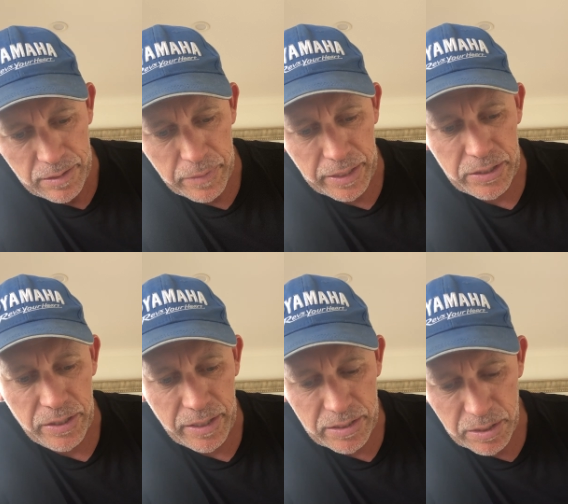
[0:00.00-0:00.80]
Make sure
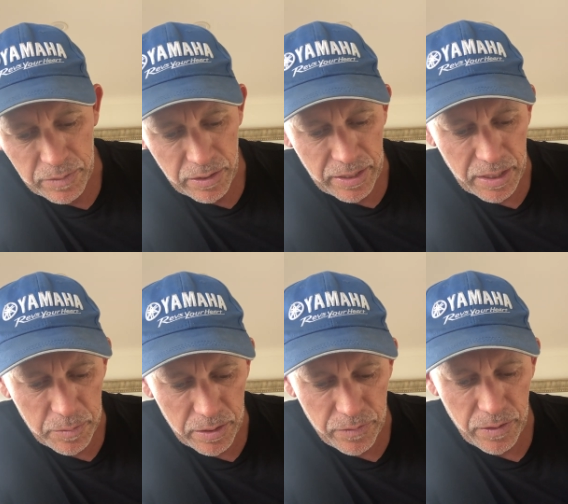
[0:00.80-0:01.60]
you get some in your tackle
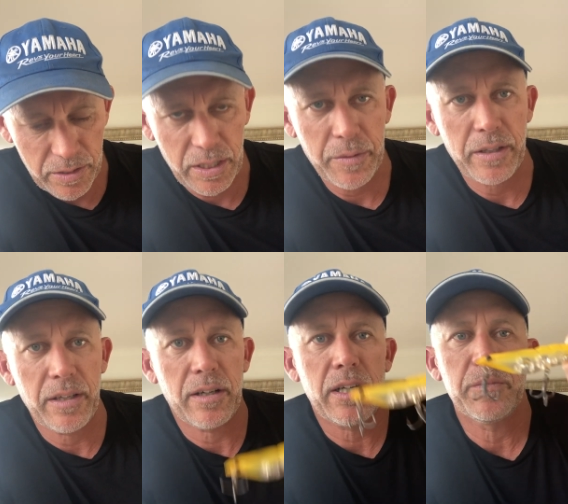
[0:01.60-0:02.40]
box for the summer, and then
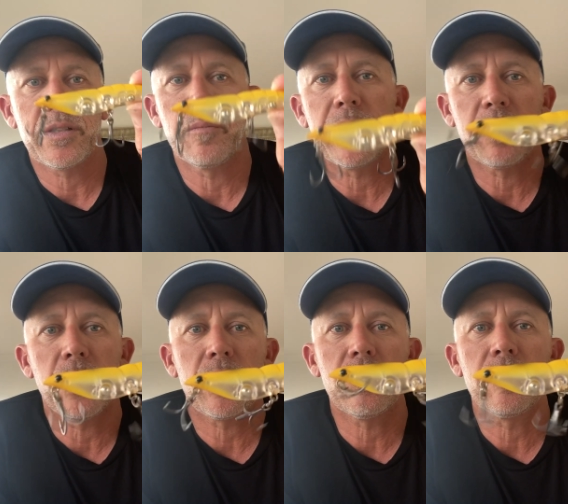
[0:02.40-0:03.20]
it comes in a bigger
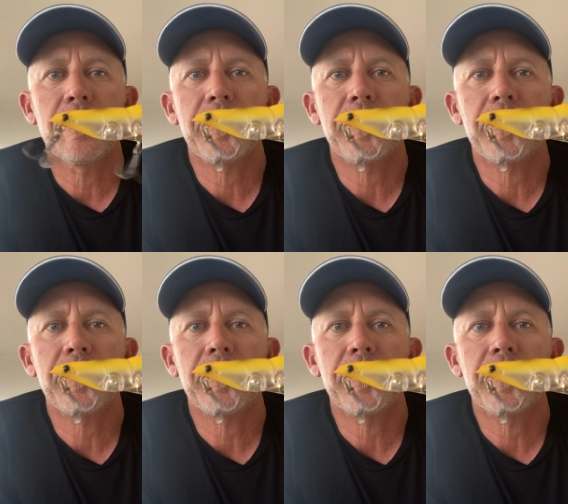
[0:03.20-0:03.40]
model.